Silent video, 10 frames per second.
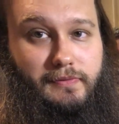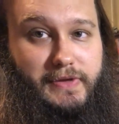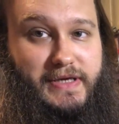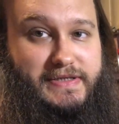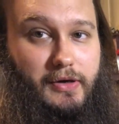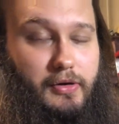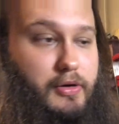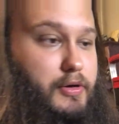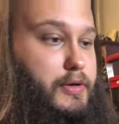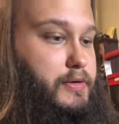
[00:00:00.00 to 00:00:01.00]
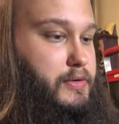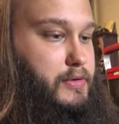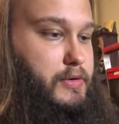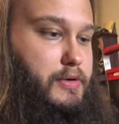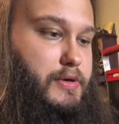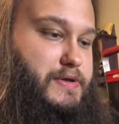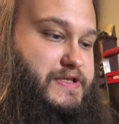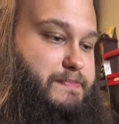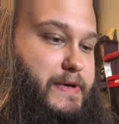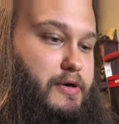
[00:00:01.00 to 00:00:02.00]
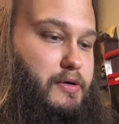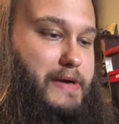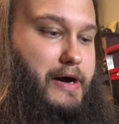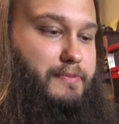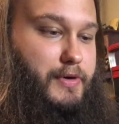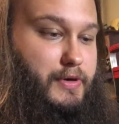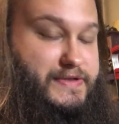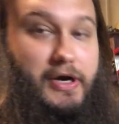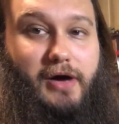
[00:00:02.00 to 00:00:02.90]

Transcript: These are spear round balls,